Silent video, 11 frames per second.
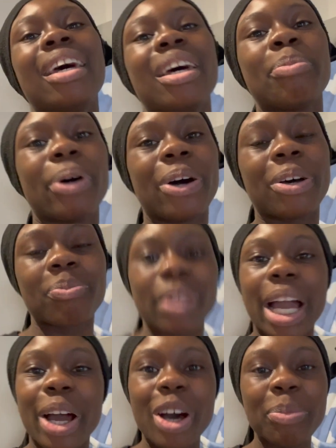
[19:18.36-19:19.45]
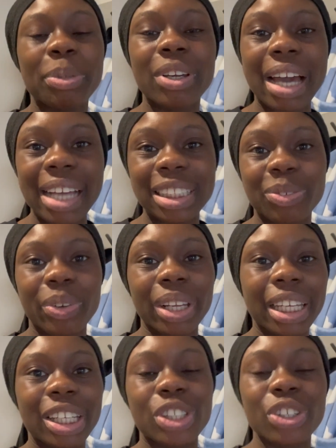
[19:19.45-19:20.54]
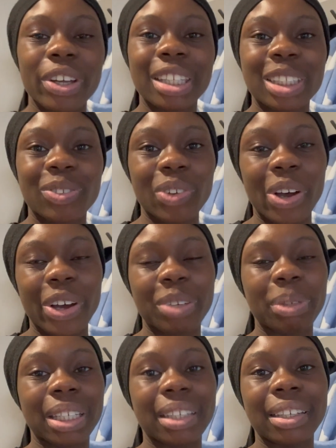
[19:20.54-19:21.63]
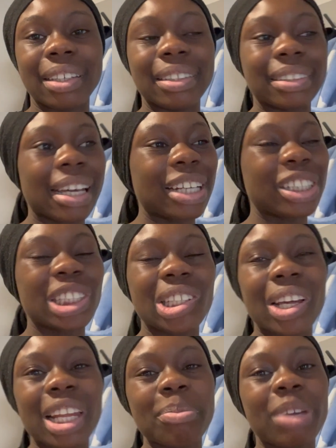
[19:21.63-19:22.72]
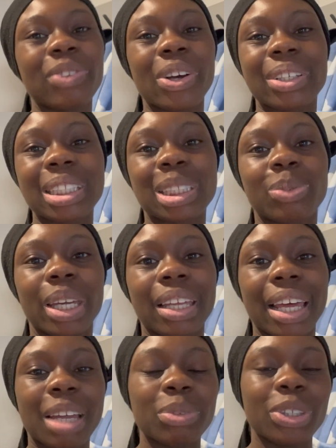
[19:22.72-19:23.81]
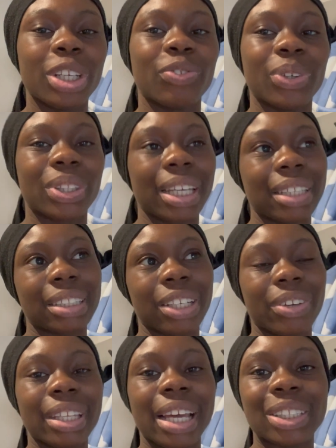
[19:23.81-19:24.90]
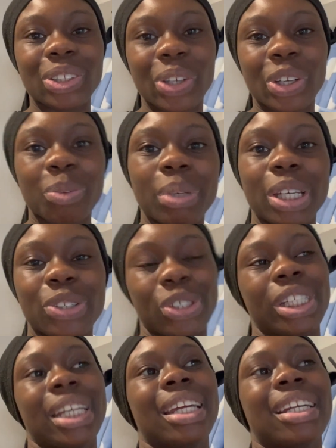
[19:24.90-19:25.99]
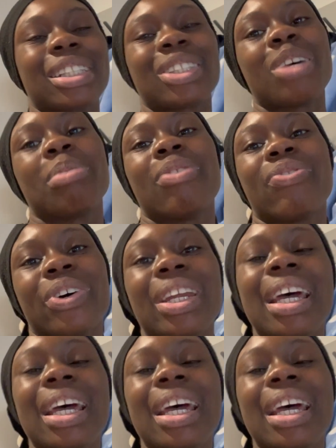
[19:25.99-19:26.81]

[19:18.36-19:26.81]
But I hope you guys have really enjoyed this vlog because I just thought, let me vlog this week. Like, I'm doing a few things here and there, so it could be interesting and I just thought it'd be fun.